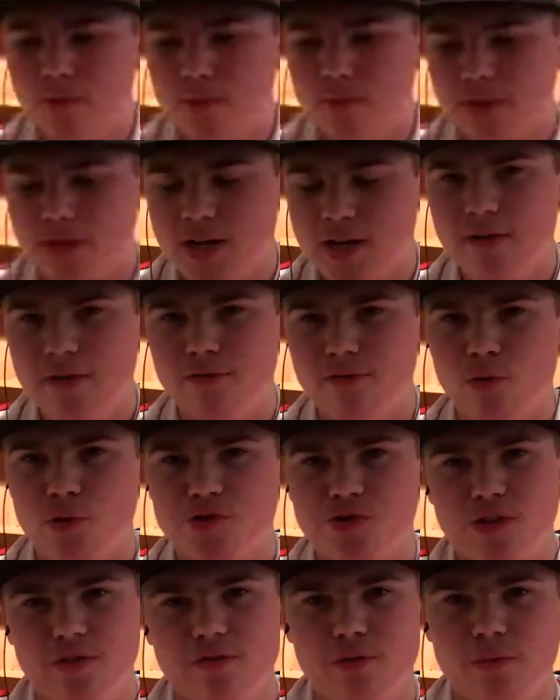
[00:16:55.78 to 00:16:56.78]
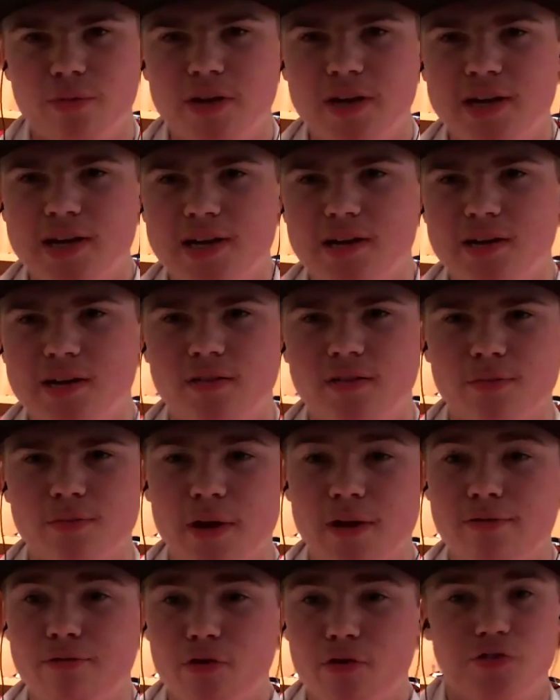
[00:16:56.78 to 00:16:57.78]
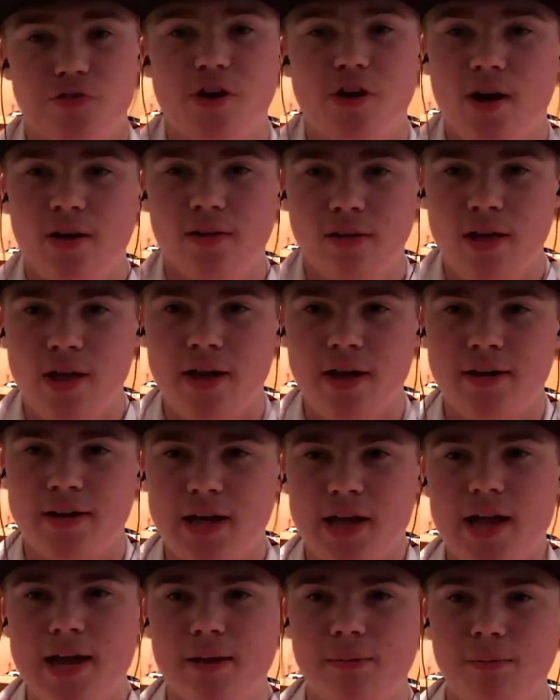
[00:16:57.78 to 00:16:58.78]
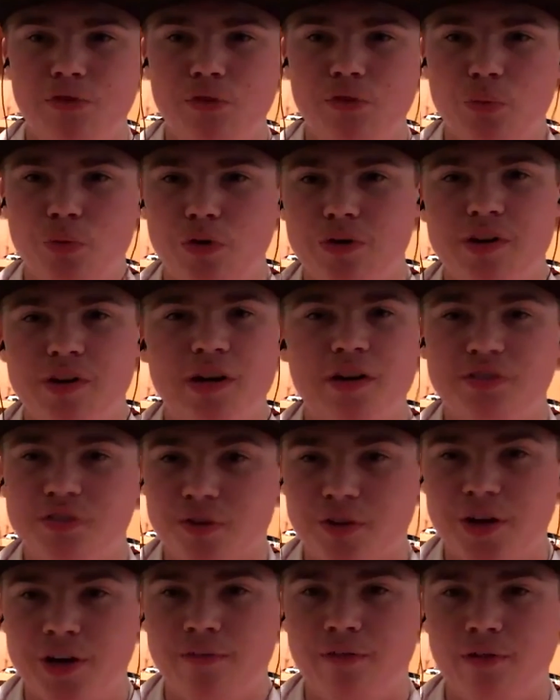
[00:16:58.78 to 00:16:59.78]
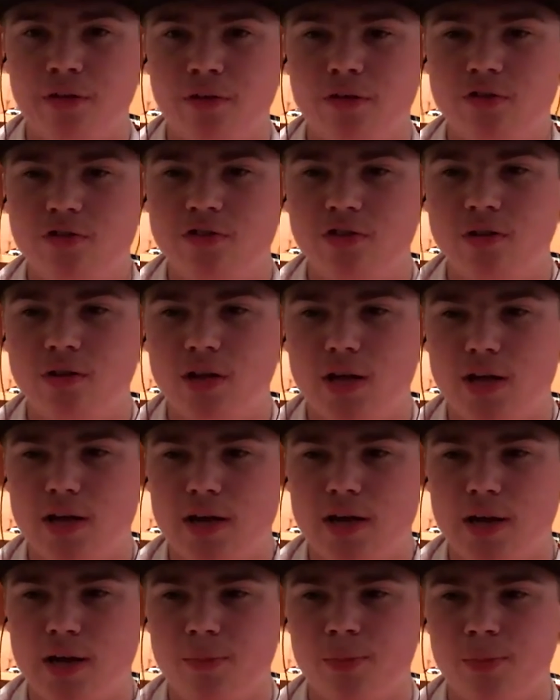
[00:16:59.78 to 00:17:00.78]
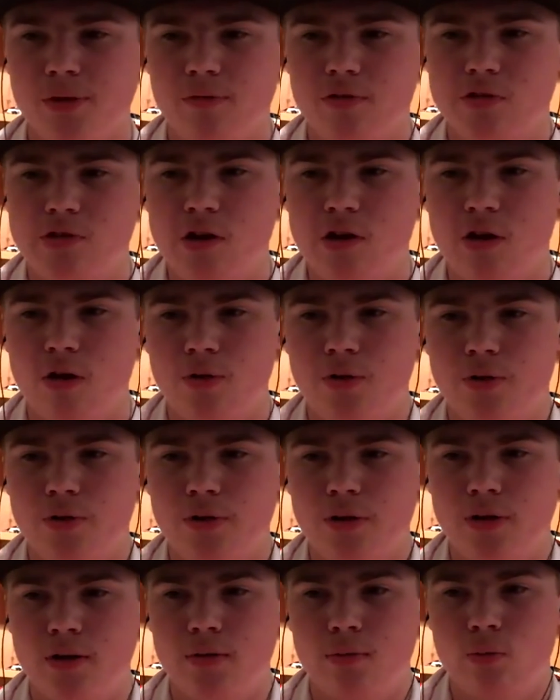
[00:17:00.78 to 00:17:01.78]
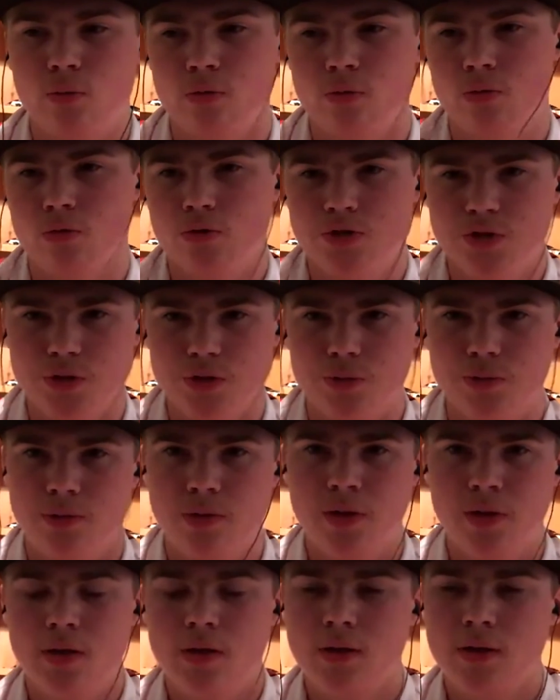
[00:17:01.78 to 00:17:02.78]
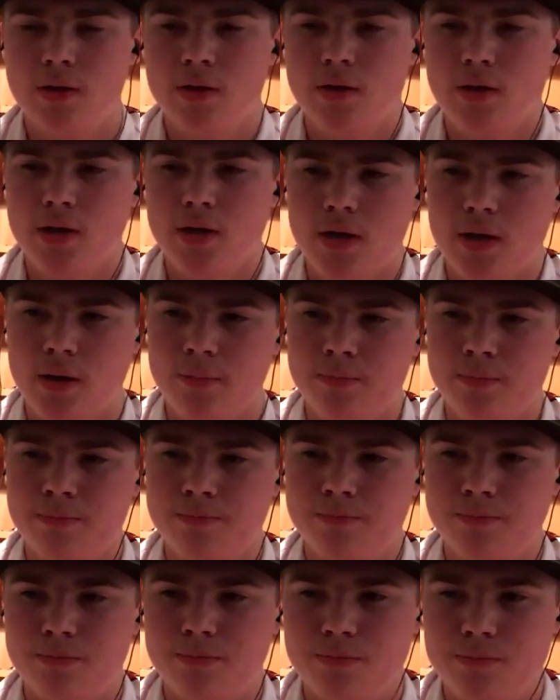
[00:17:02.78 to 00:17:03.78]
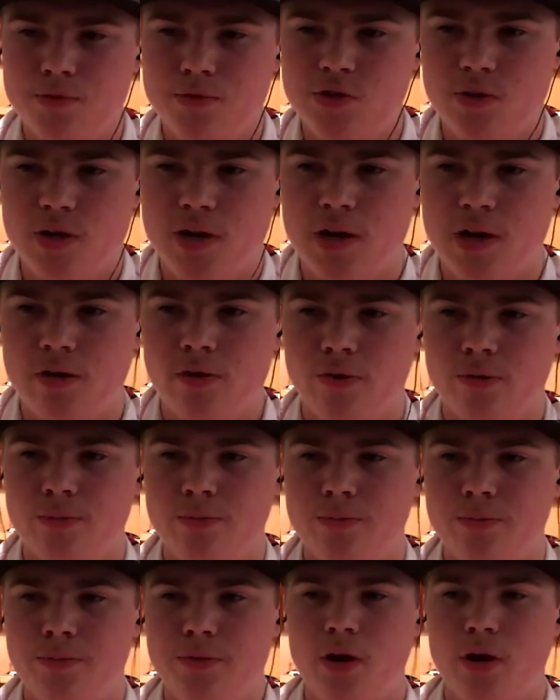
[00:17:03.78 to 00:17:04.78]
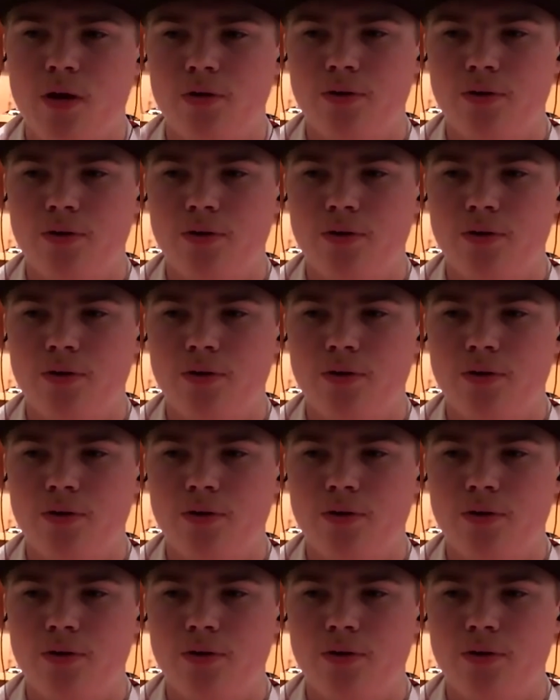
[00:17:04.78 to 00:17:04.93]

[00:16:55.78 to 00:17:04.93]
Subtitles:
the kind of unfortunate thing for me is my first online games were NASCAR Heat Evolution, and I believe it was Call of Duty World War II. Okay. So any other Call of